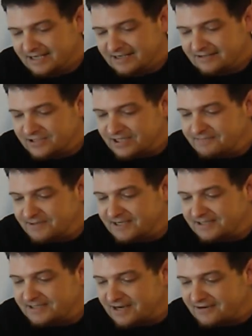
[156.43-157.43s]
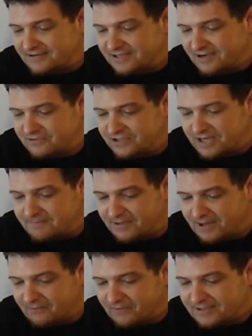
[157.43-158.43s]
just because they're so cheap
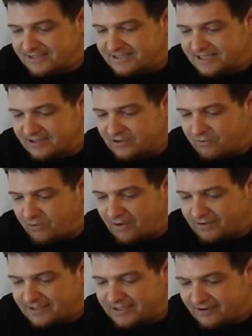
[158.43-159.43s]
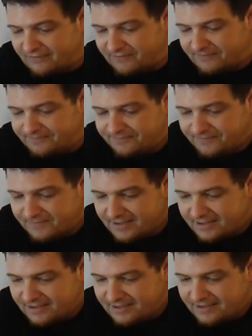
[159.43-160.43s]
and I wanted to see the quality of them.
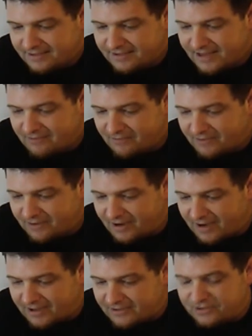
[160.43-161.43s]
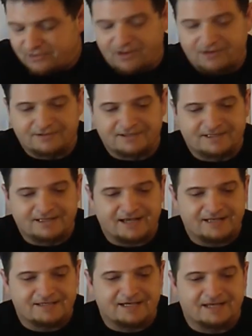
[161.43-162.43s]
They were
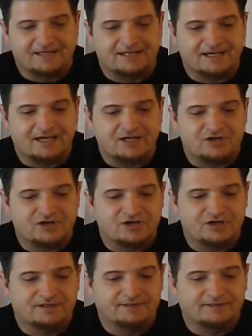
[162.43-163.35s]
$2.10 each.